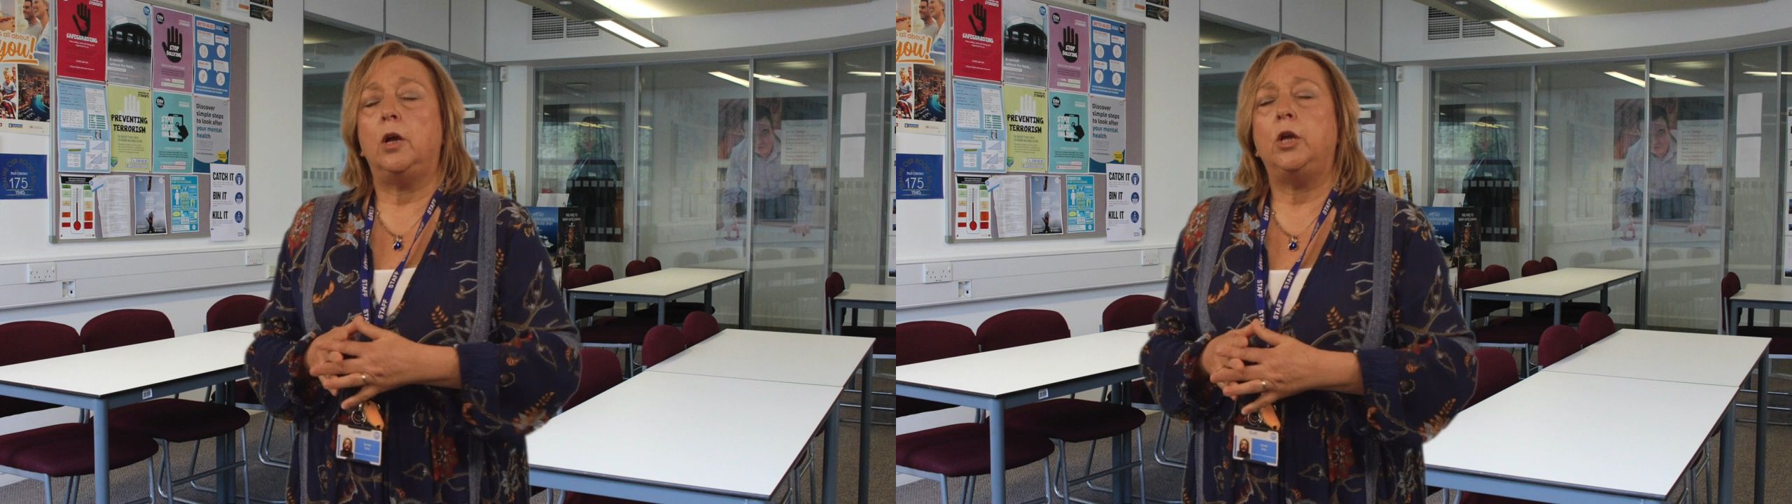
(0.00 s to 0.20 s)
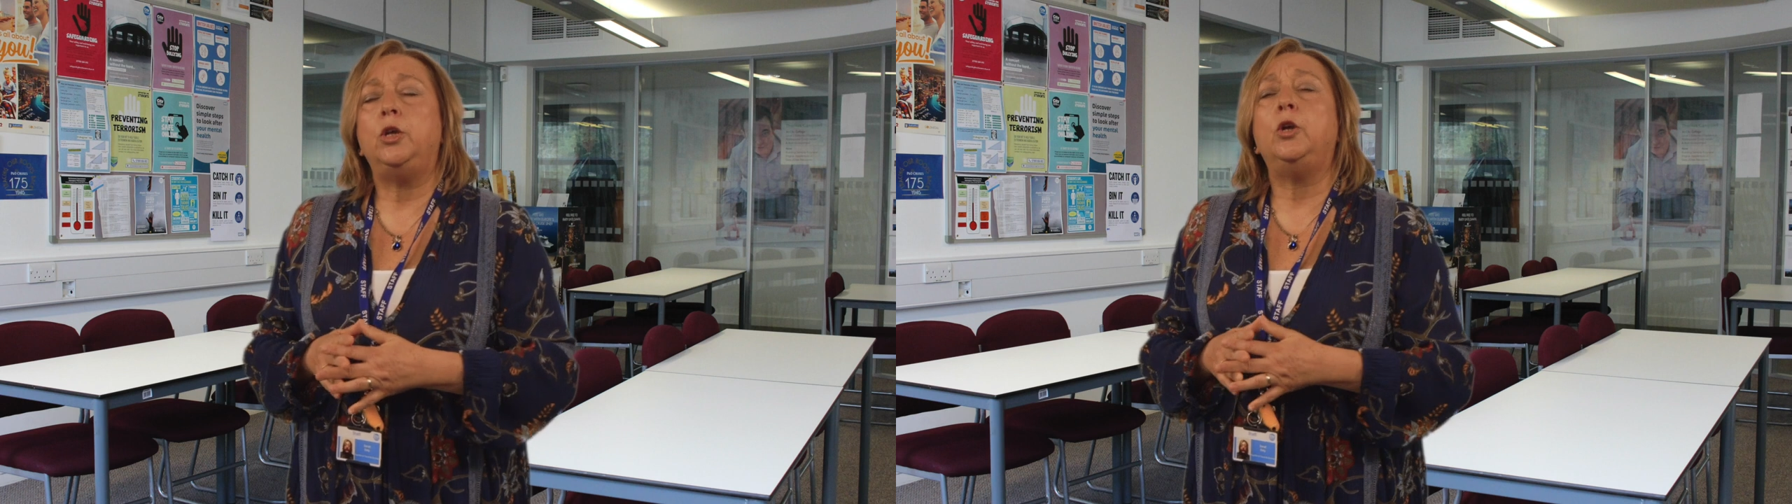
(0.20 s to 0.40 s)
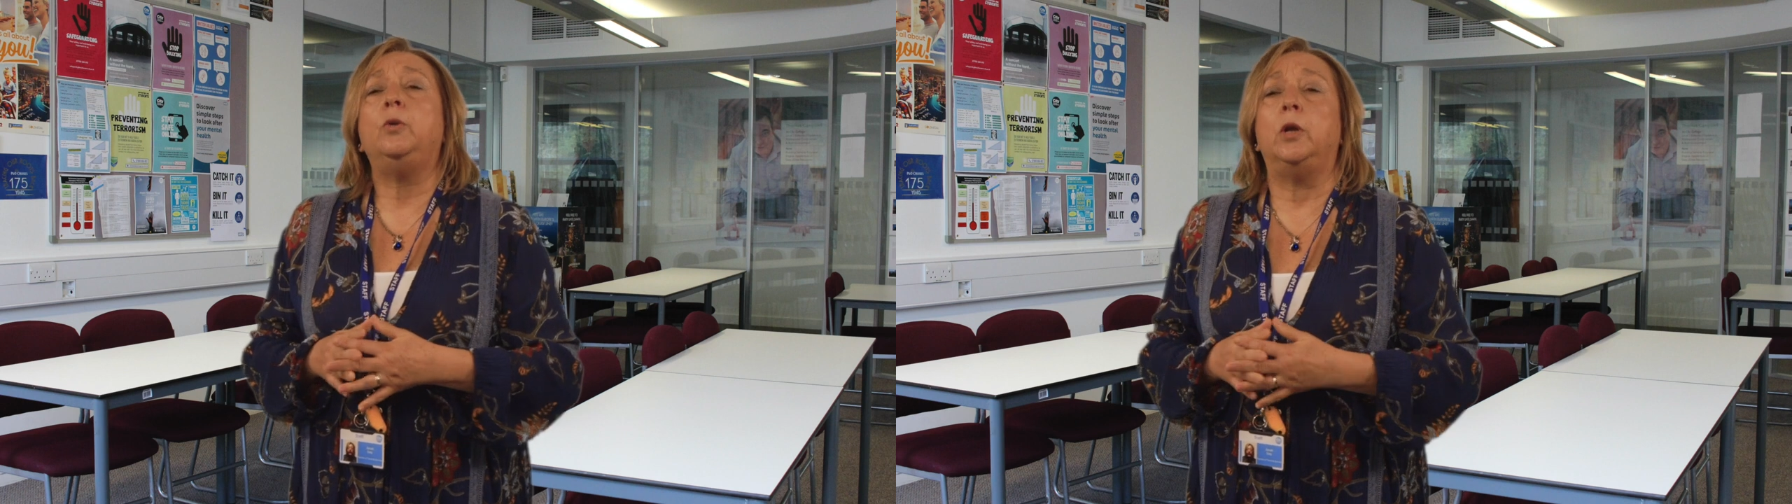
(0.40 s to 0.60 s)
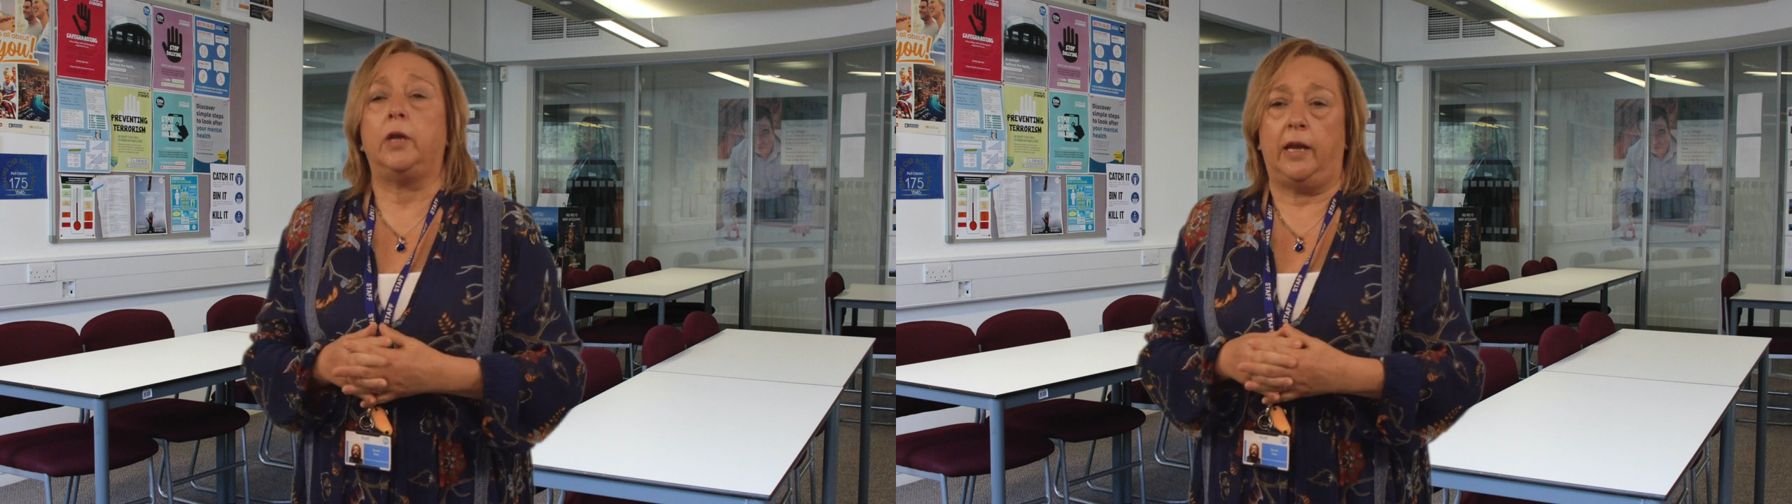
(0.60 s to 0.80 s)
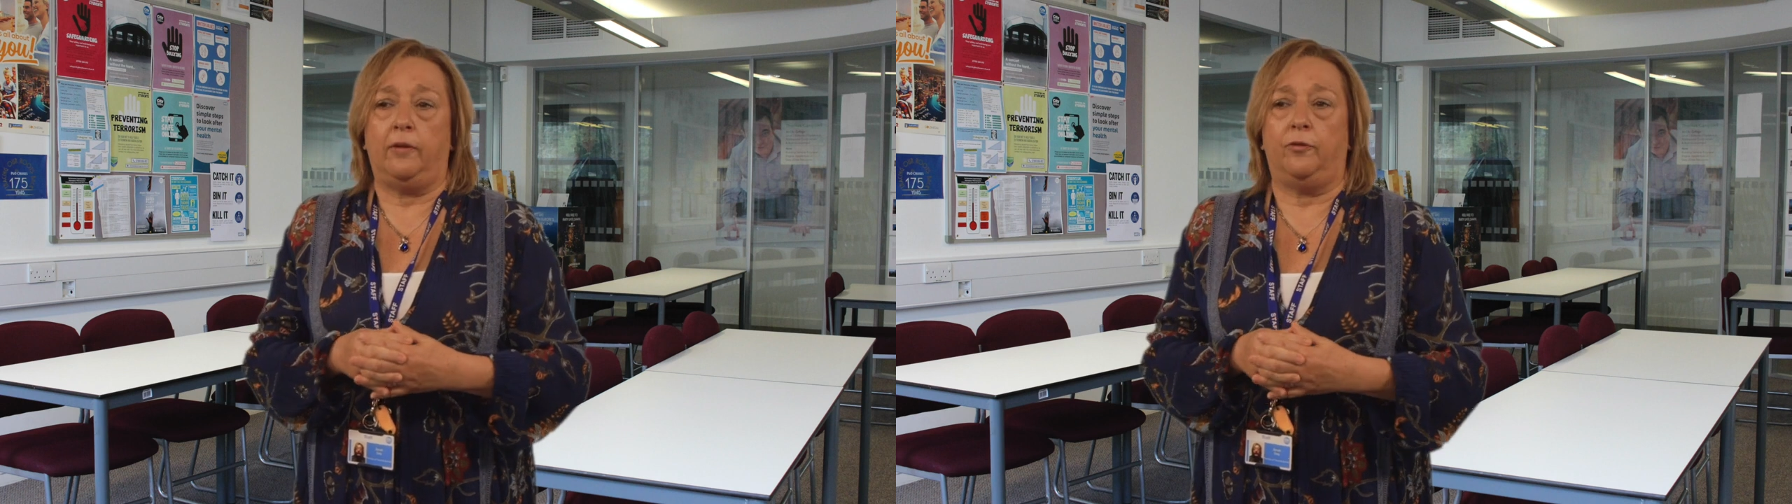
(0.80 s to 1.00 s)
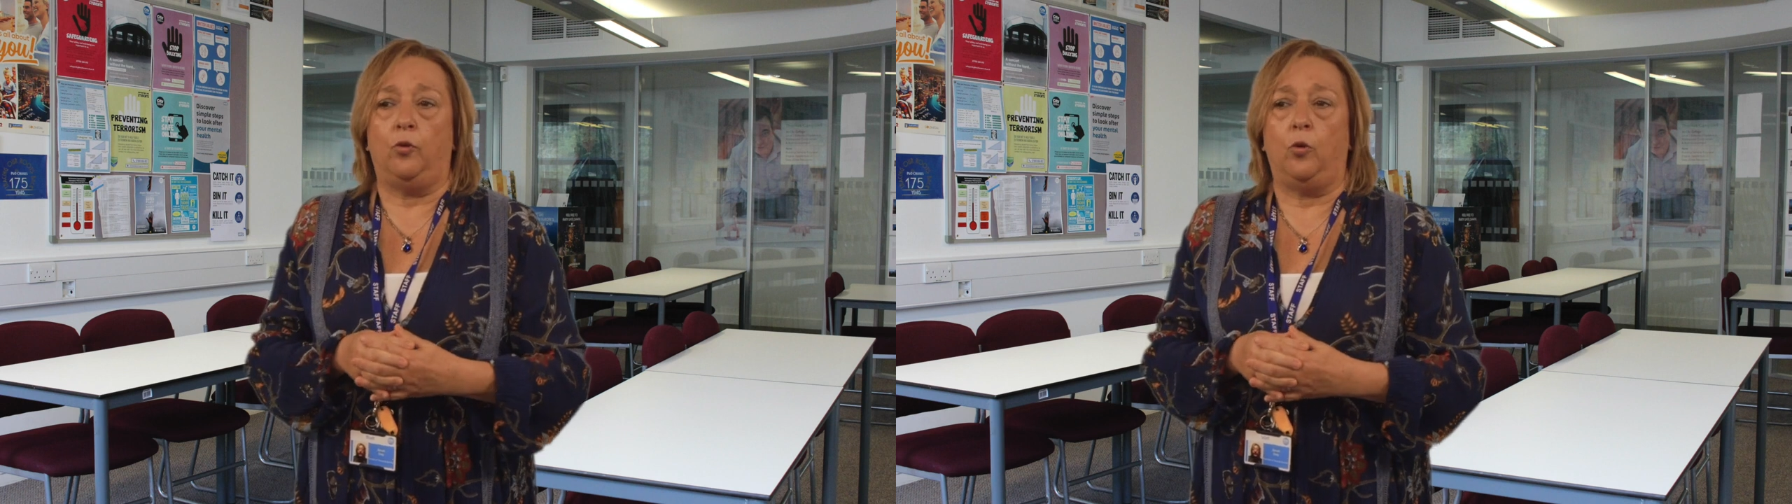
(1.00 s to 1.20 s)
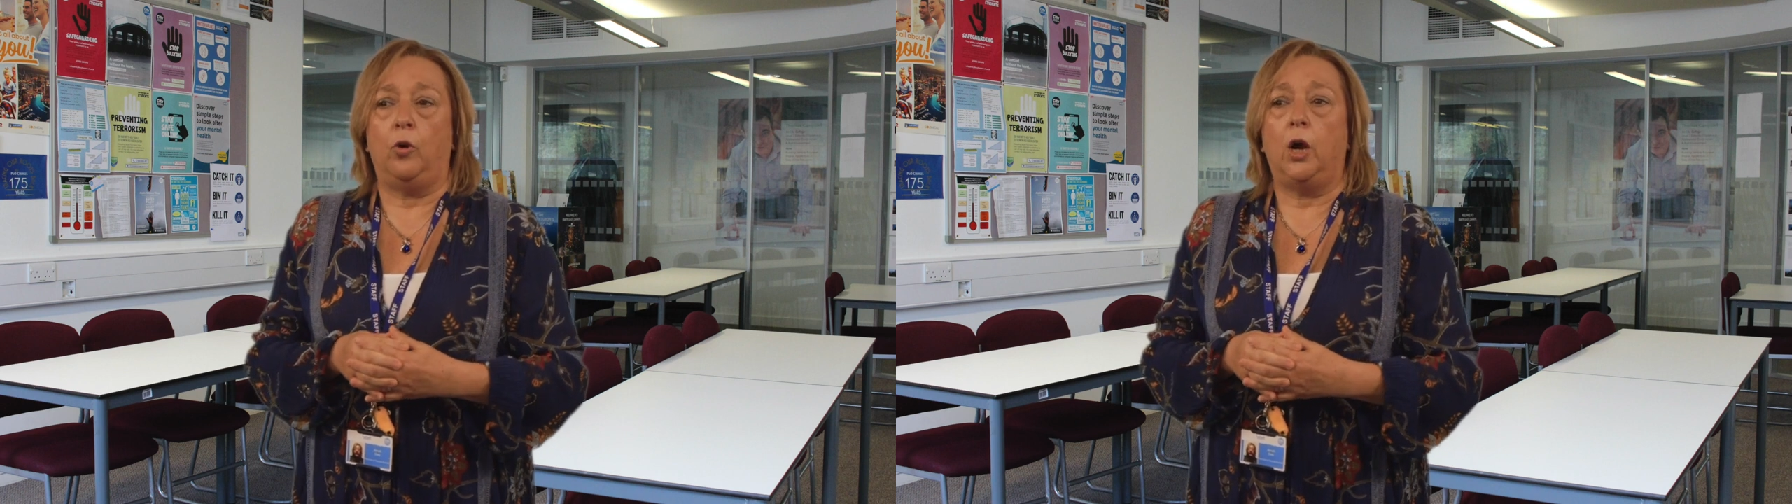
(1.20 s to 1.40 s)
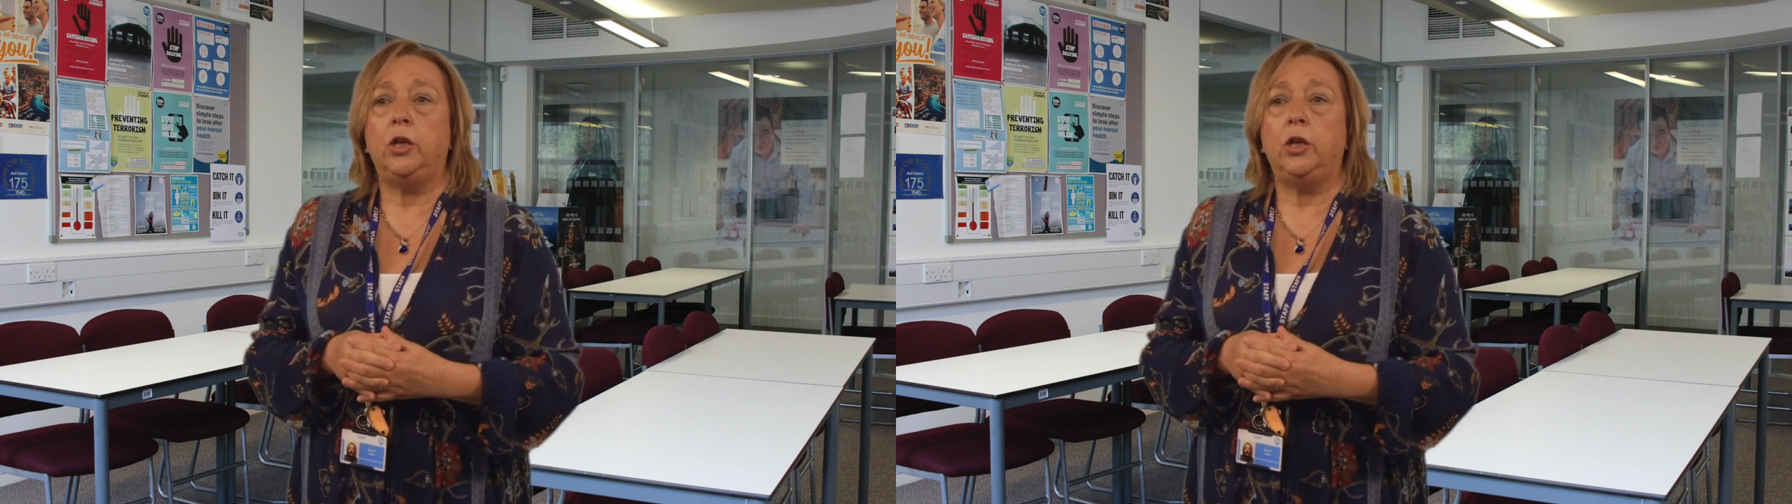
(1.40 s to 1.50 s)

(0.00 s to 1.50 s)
are you looking for?